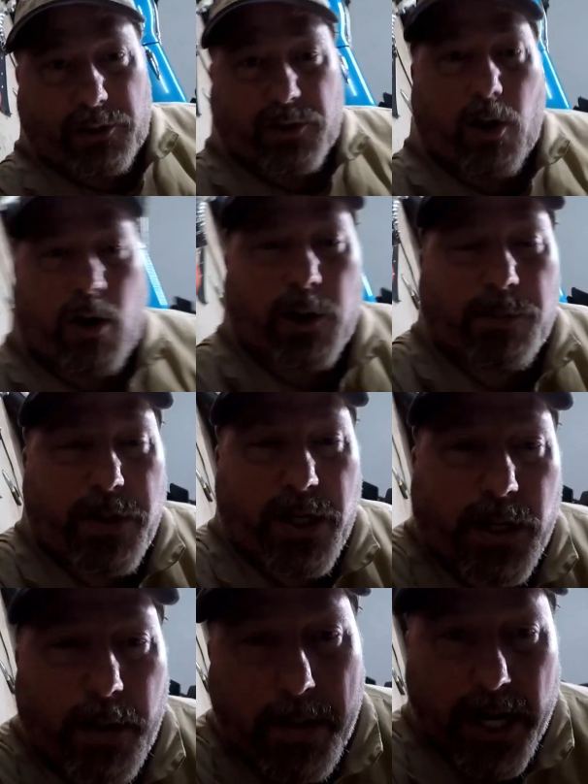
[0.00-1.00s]
car had been
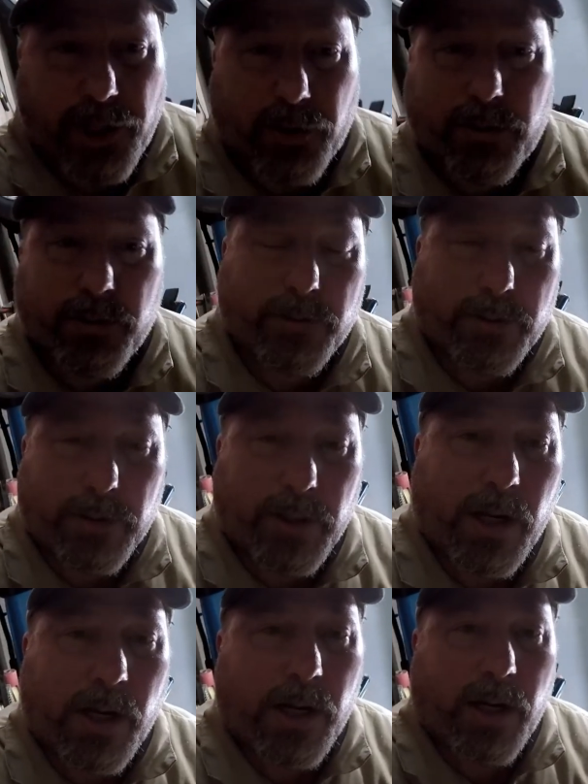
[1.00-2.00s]
in a major
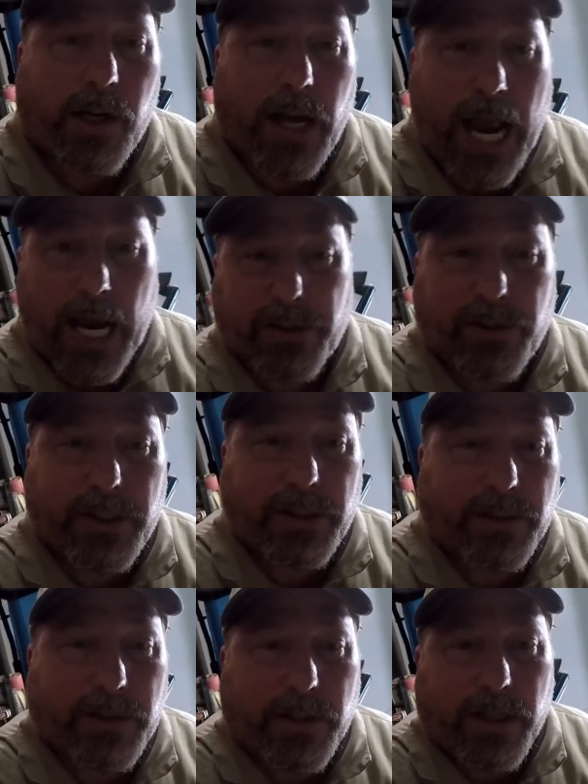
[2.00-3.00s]
accident,
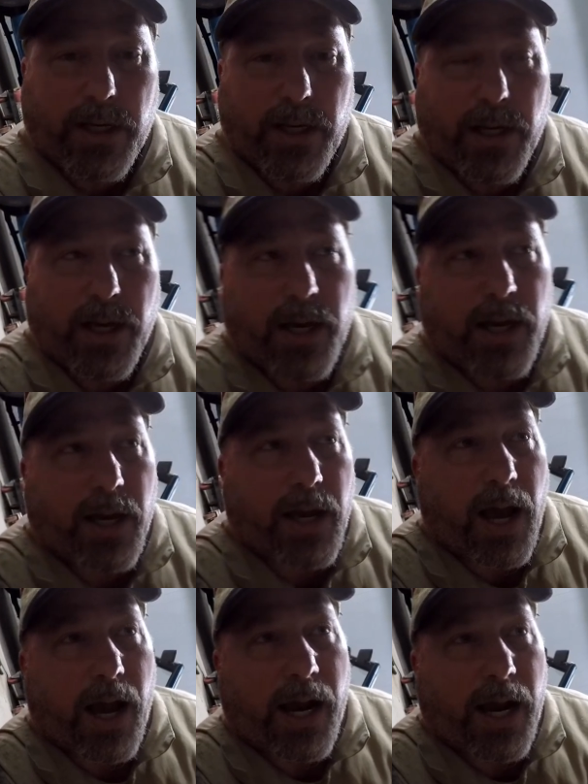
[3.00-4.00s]

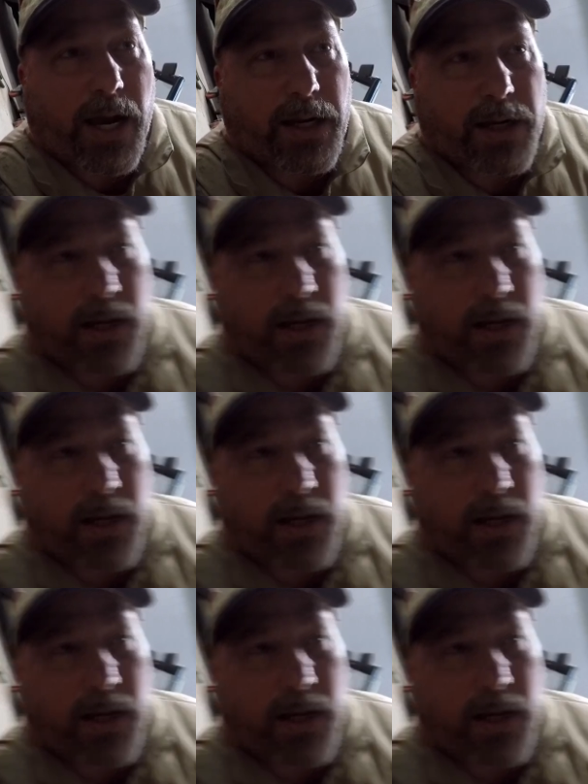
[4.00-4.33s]
and